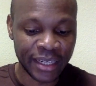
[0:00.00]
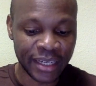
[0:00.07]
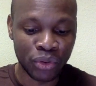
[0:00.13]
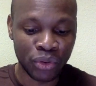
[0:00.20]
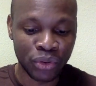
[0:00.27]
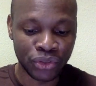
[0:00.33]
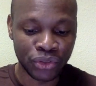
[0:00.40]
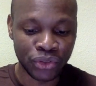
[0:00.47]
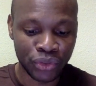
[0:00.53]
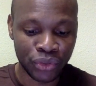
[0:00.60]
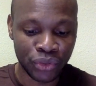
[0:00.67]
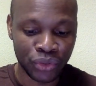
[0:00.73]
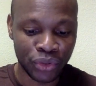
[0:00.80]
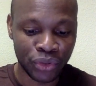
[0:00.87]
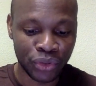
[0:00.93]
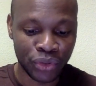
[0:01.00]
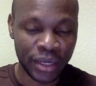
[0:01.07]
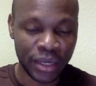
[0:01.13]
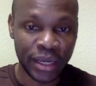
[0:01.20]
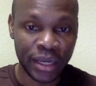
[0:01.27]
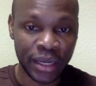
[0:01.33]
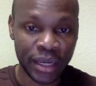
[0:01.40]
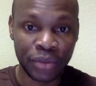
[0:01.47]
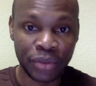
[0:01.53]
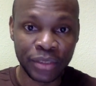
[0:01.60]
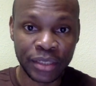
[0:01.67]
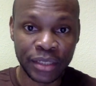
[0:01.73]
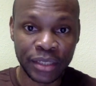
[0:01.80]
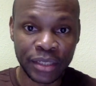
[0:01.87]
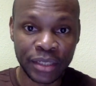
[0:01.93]
cultural
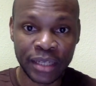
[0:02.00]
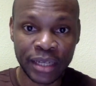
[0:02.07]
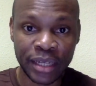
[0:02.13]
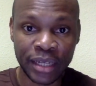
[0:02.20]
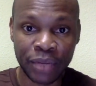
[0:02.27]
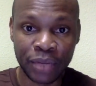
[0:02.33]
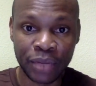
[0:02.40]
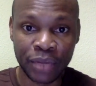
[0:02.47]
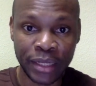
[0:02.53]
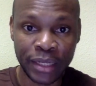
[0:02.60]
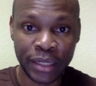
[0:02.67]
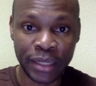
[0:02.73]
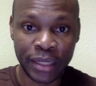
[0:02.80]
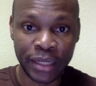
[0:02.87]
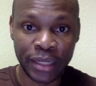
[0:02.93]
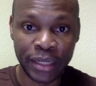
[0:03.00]
heritage that are related